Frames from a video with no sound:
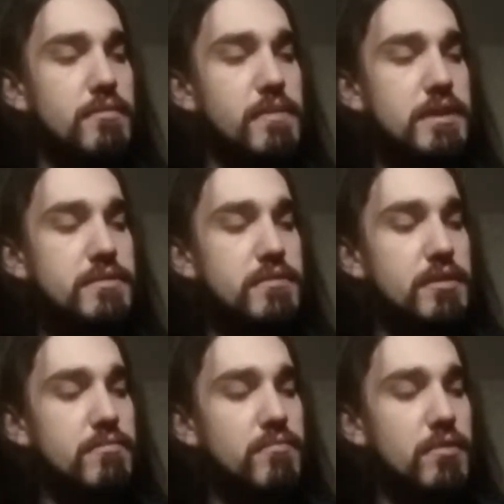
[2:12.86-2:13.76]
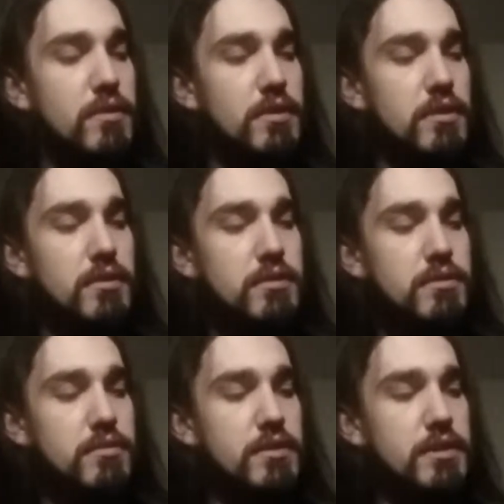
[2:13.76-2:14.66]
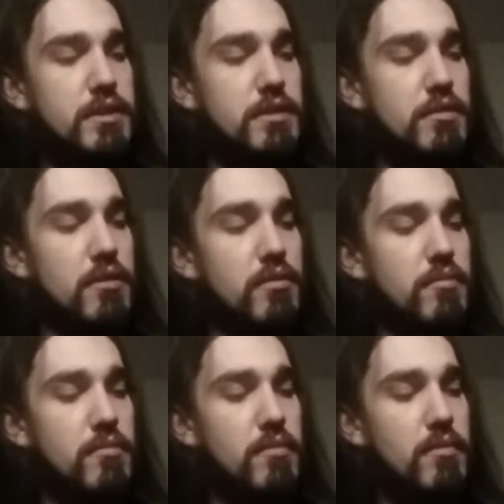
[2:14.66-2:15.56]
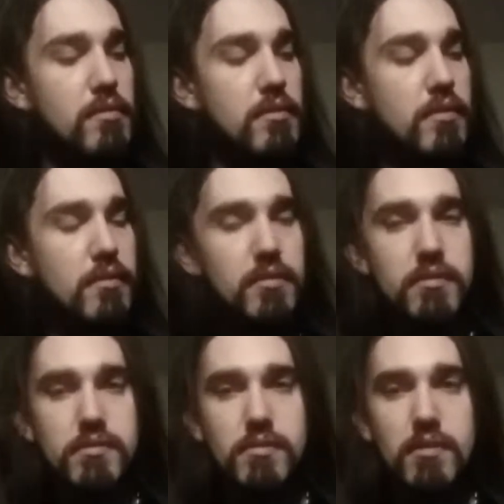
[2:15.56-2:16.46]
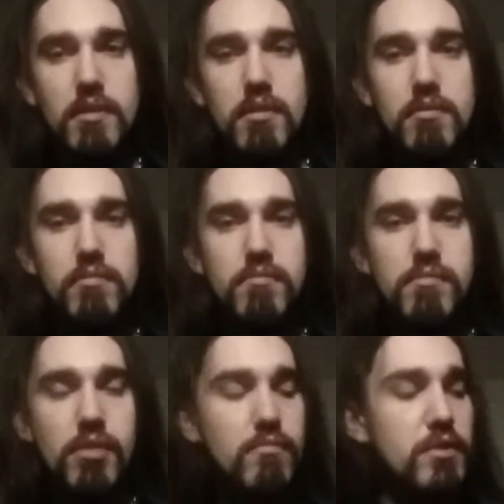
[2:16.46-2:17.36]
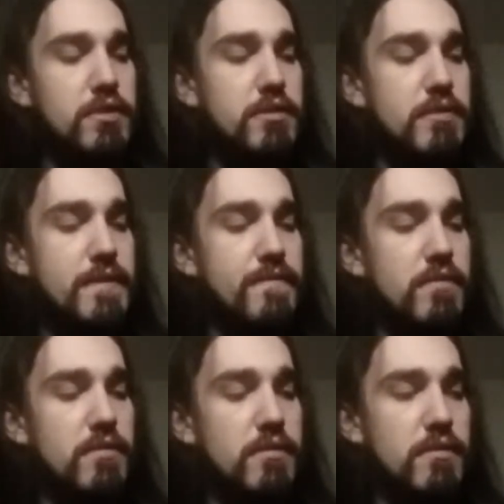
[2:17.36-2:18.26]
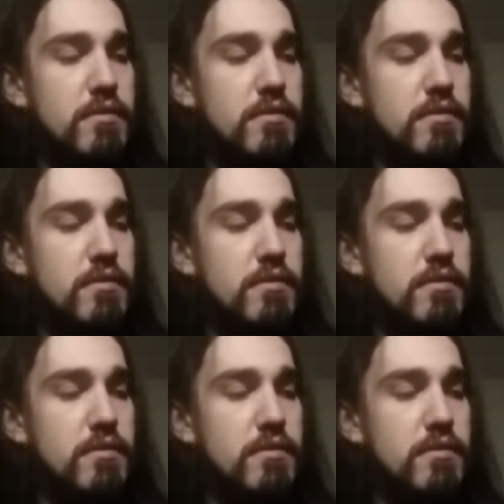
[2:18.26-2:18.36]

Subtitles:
Basically, you're going to go 1, 3, 4.